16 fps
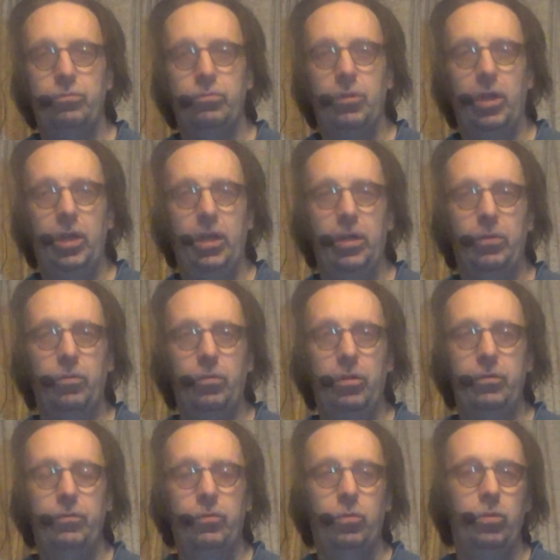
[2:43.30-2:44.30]
uh,
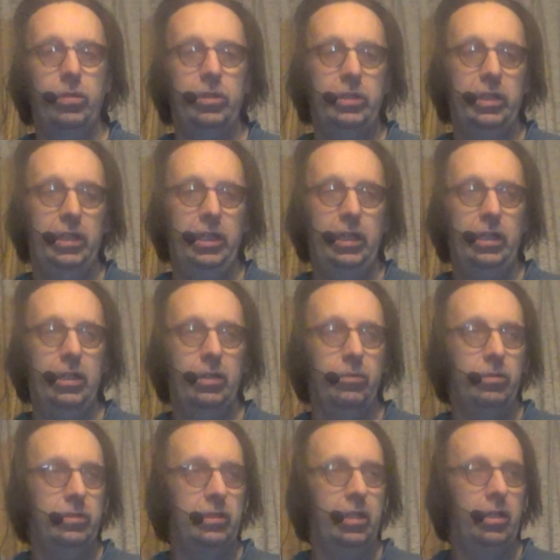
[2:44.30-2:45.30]
114, I
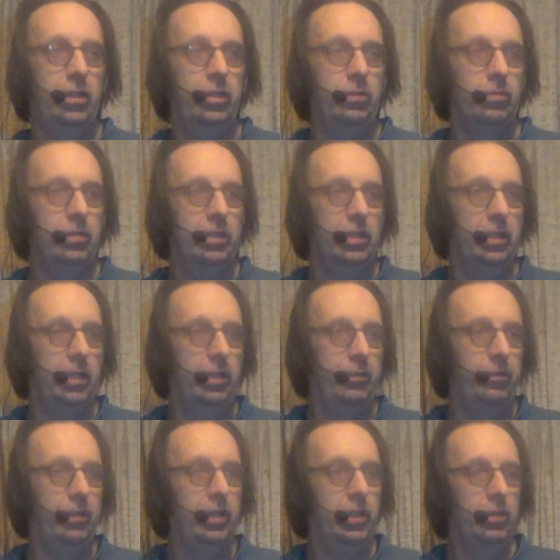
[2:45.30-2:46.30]
was going to do a, a,
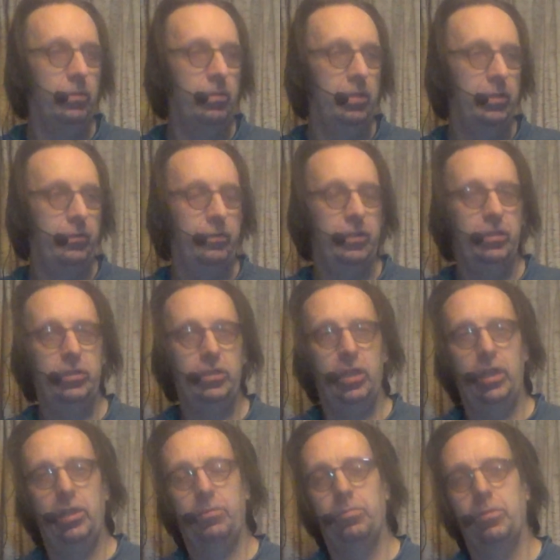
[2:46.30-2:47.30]
video on the fish
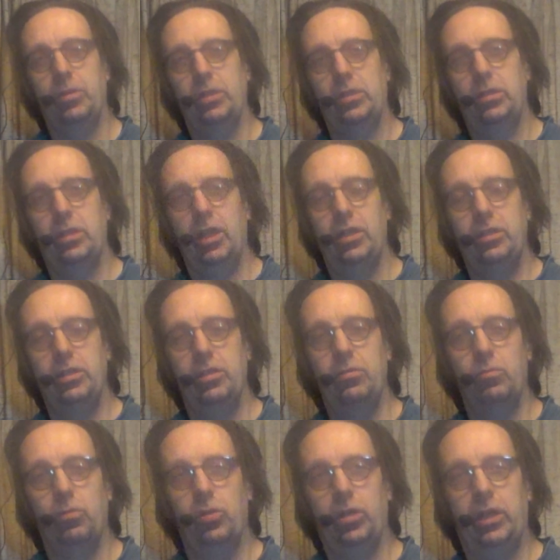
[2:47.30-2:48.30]
tank, but that
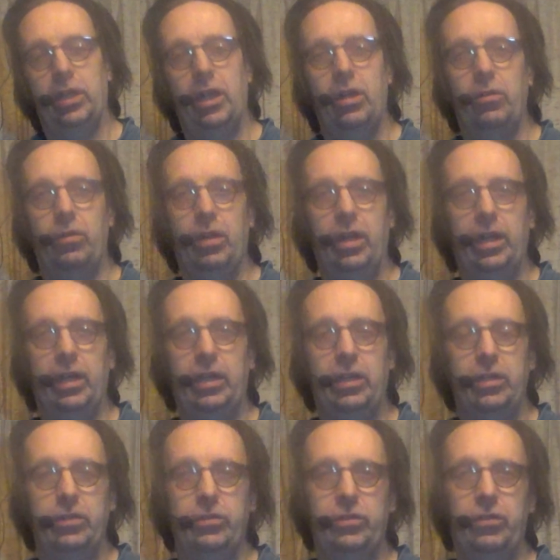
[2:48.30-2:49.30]
didn't work out right
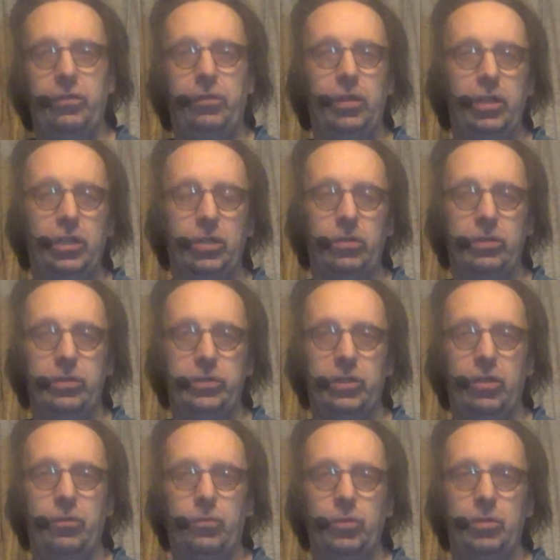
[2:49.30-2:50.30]
because the video
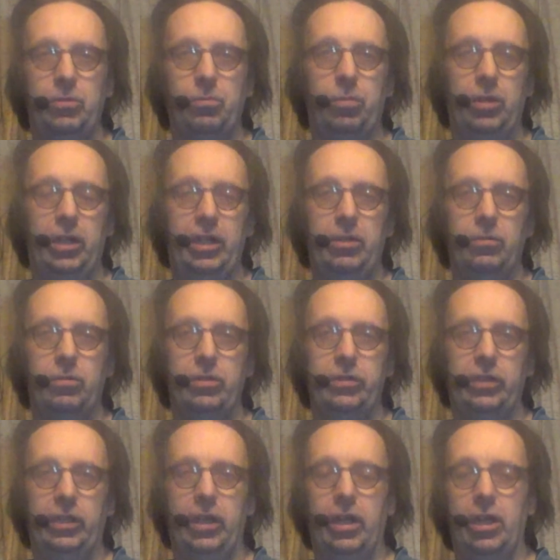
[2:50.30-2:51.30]
itself wouldn't play
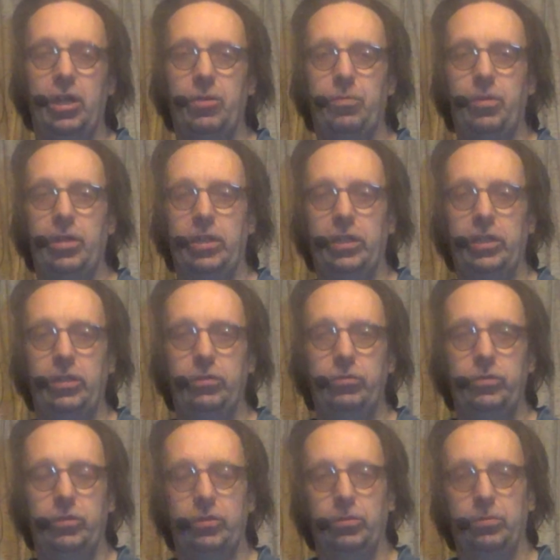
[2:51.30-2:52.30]
once it got up onto
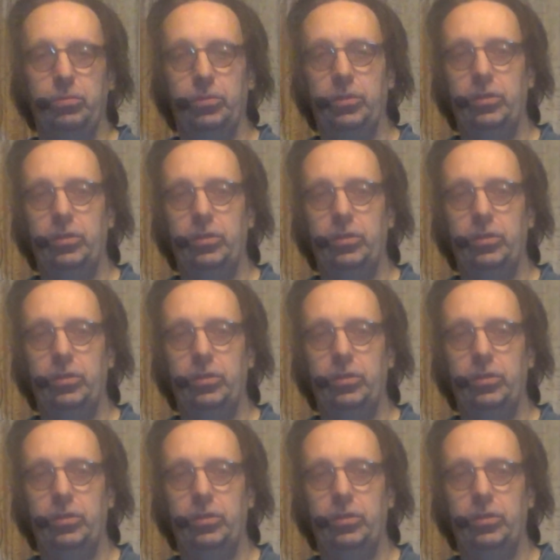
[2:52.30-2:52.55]
YouTube